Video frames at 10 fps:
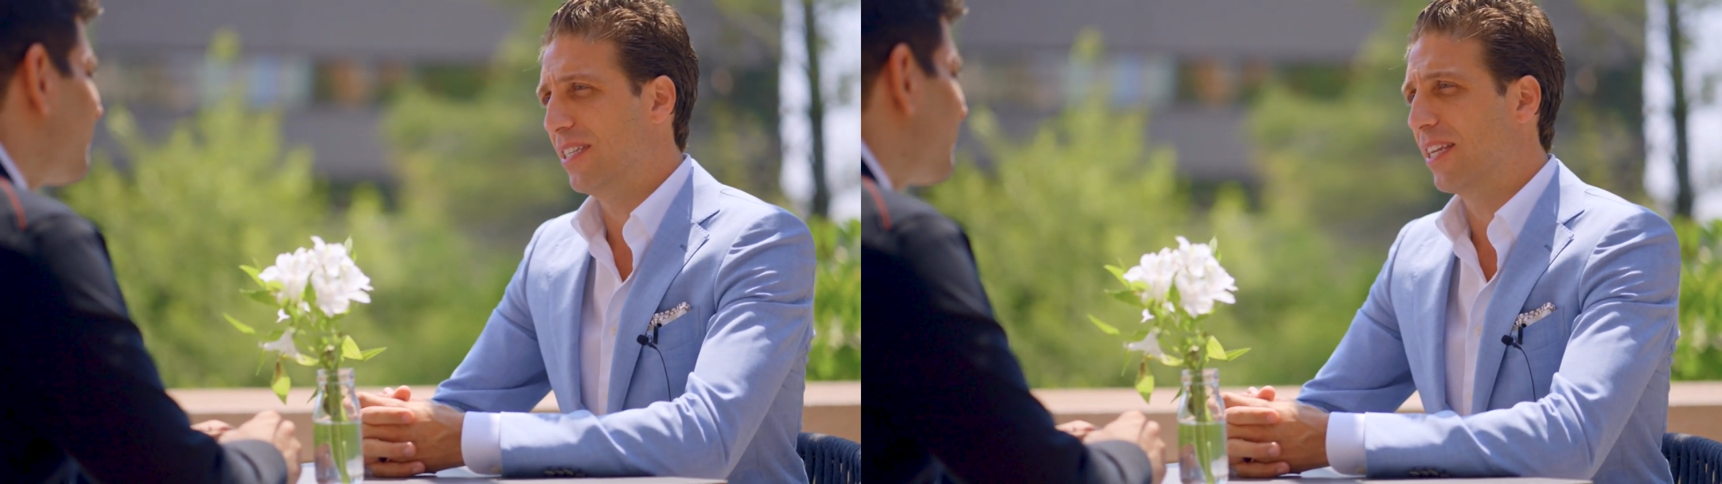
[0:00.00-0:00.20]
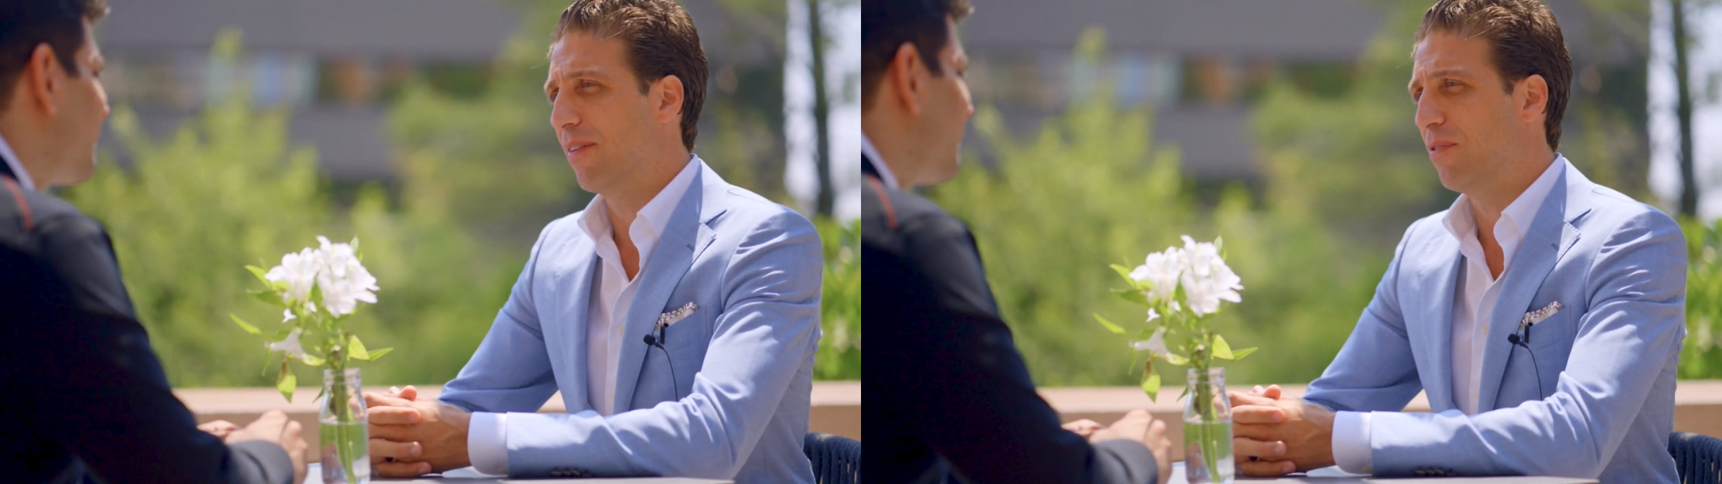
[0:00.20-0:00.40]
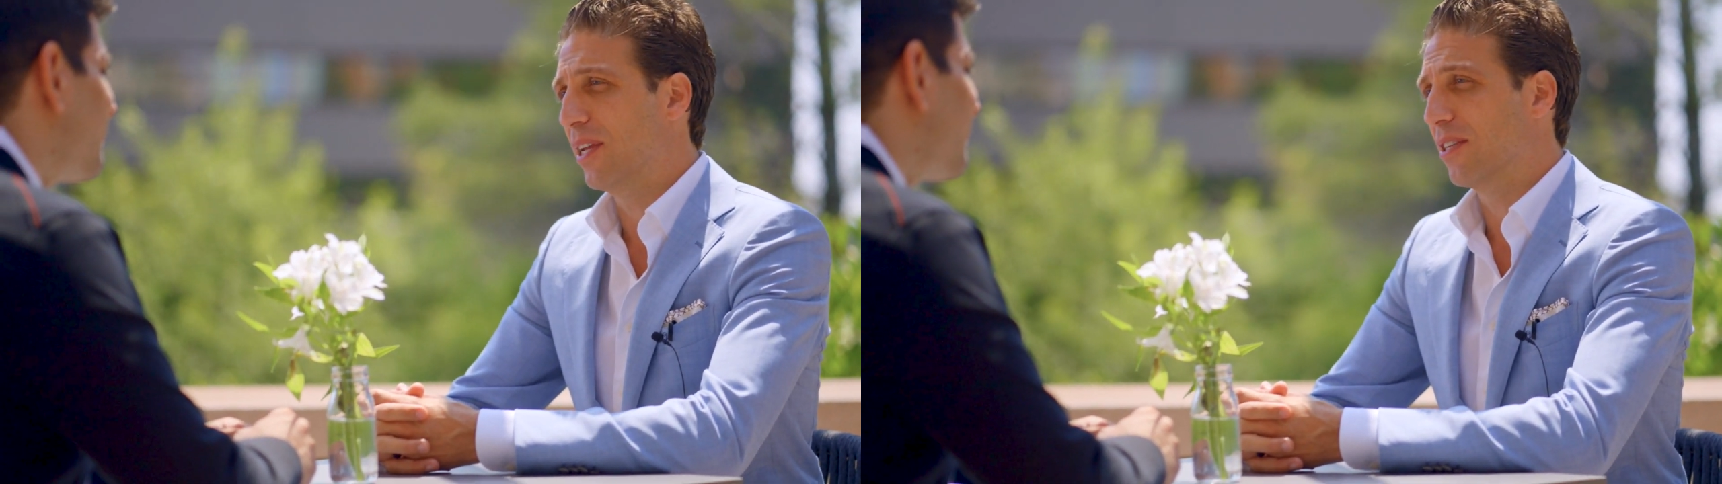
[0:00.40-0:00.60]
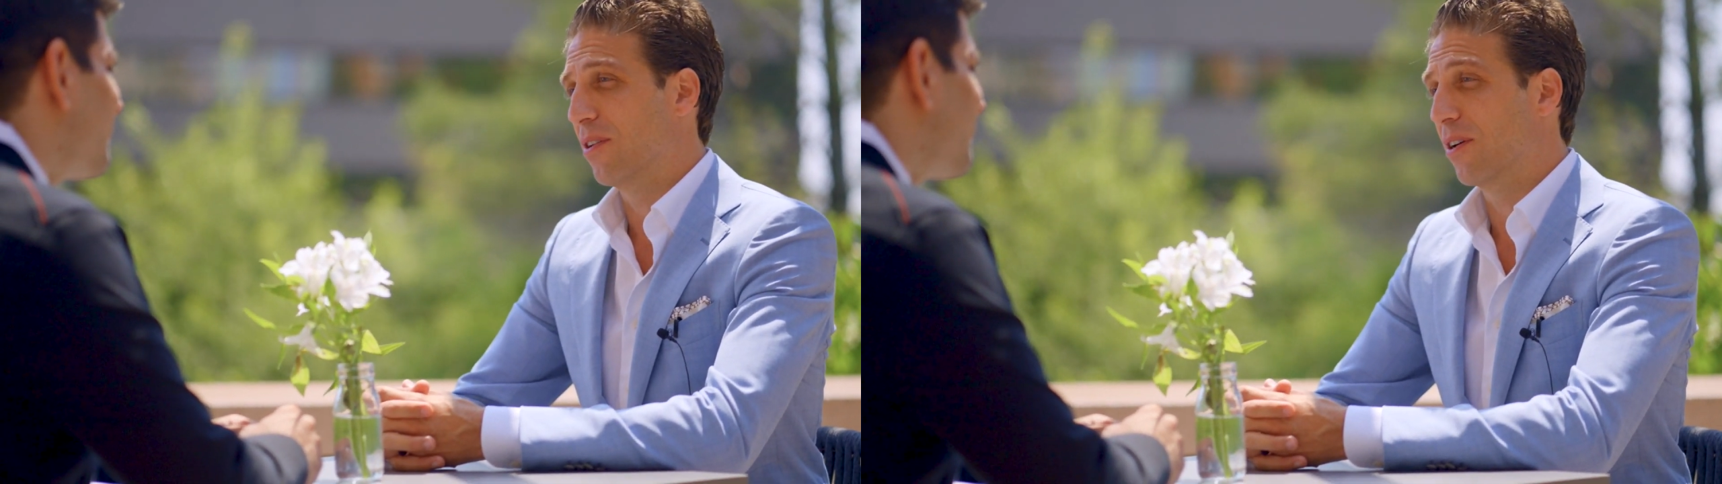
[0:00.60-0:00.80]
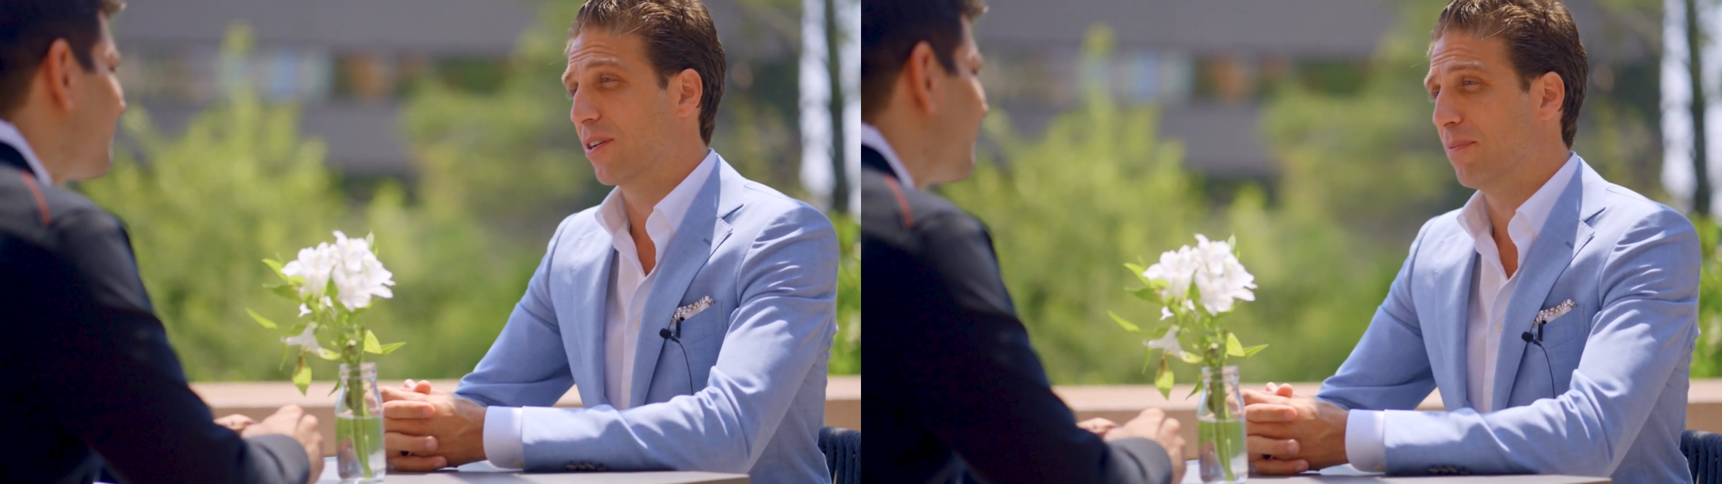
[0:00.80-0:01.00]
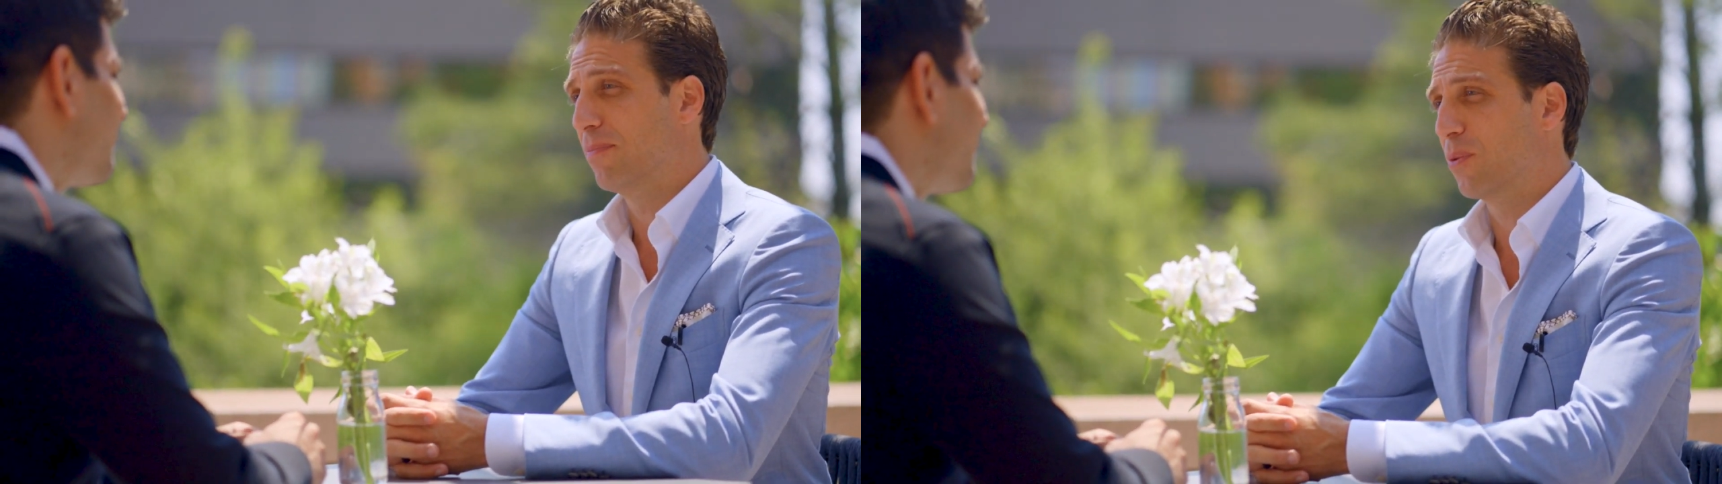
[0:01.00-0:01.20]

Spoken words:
to stay a few days longer.